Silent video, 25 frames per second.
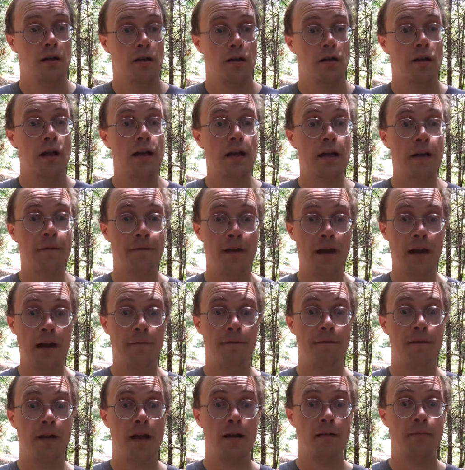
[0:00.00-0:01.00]
like if
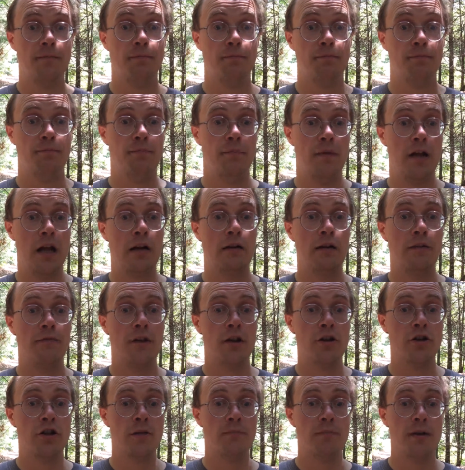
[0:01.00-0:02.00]
anything,
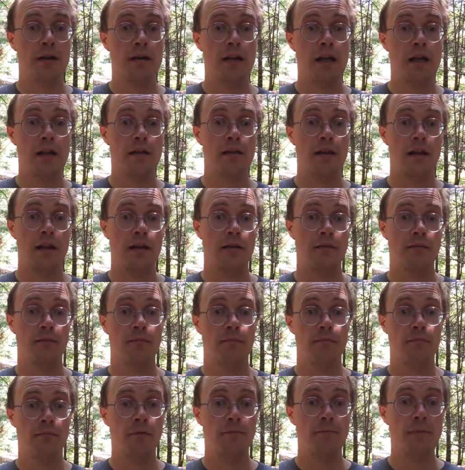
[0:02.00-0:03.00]
everything should be Disney.
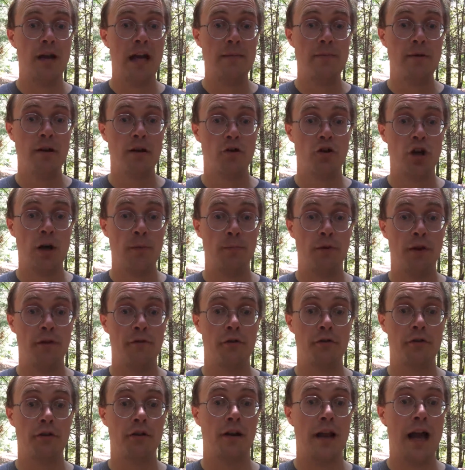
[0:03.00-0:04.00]
With maybe a couple of
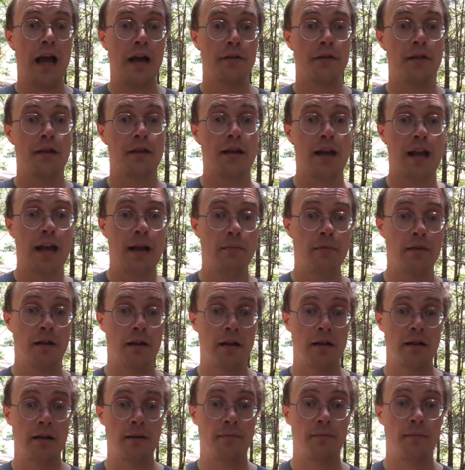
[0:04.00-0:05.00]
those classic games
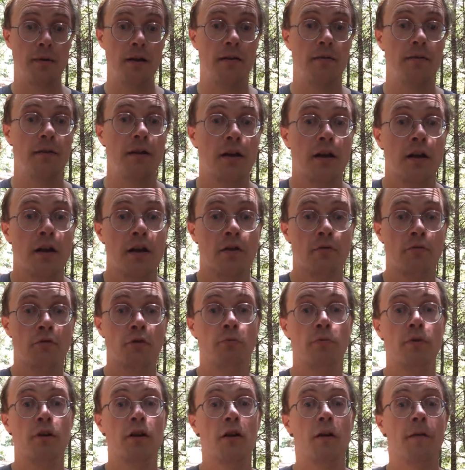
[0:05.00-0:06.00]
like in the
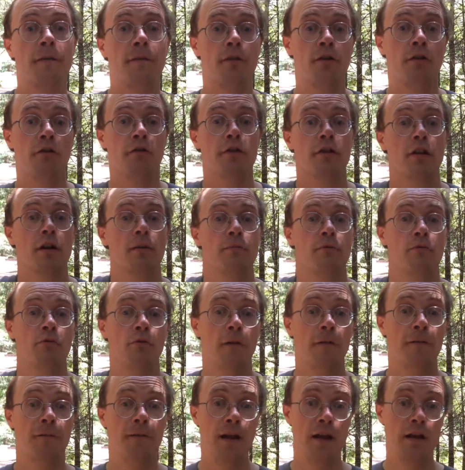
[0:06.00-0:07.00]
room here for those
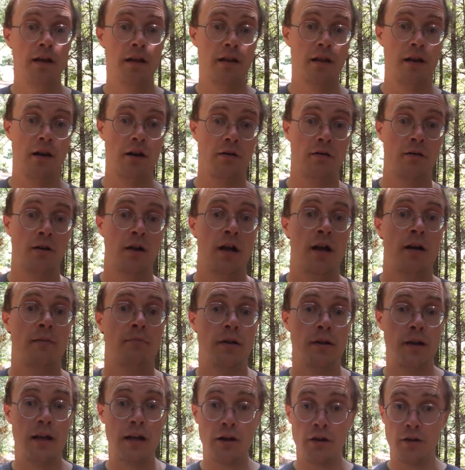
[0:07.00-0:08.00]
core fans here.
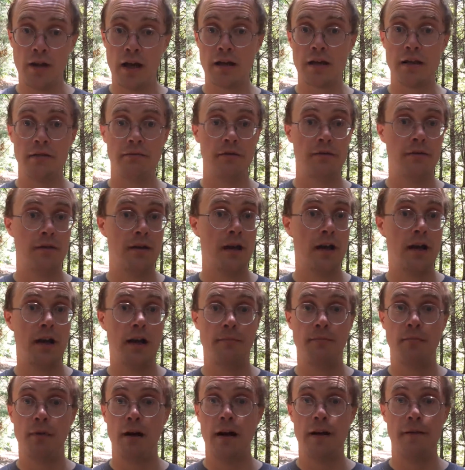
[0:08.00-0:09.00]
But that's what
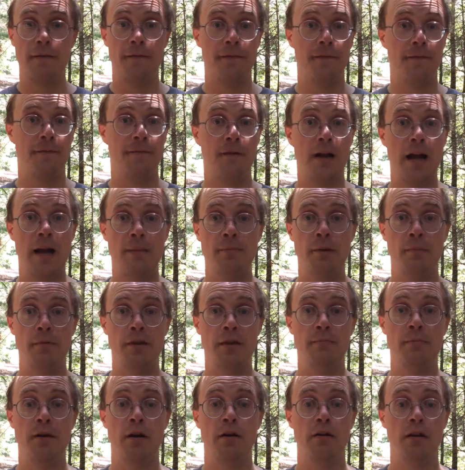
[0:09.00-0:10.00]
my wrap-up's
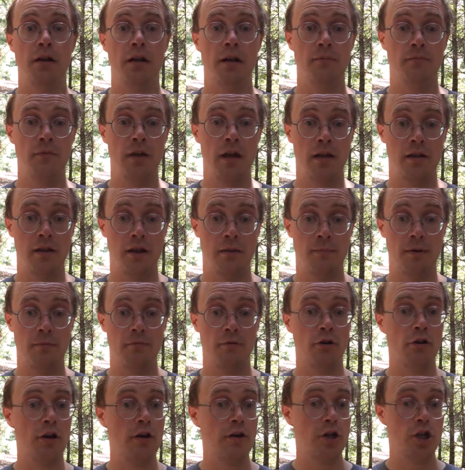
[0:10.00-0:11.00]
about on things here. But
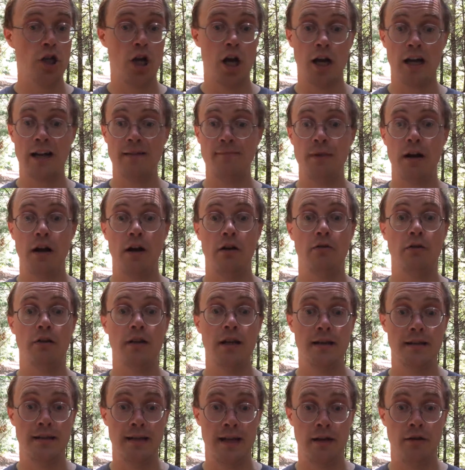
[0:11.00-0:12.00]
we're going to talk about
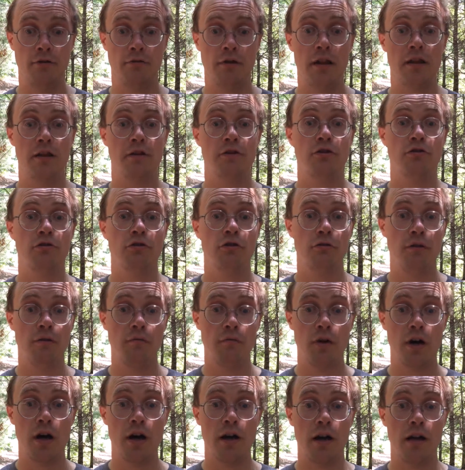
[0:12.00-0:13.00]
Nintendo and Sutaro
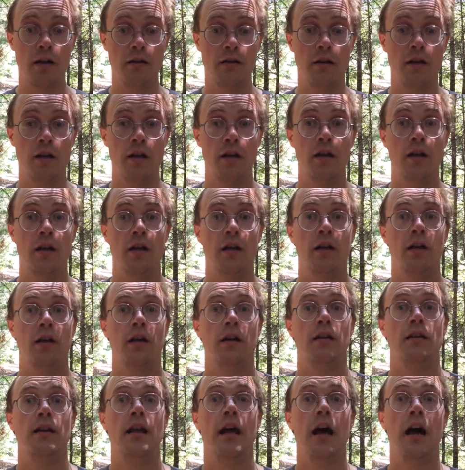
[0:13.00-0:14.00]
Iwata.
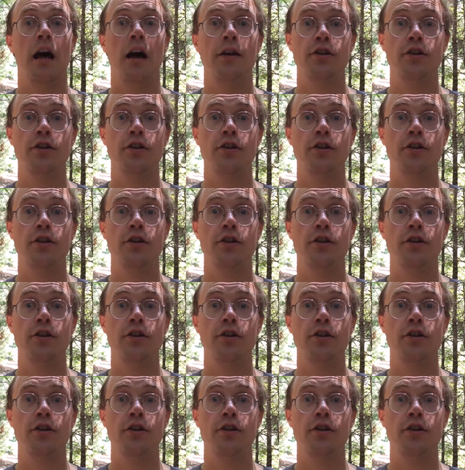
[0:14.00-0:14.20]
Now, I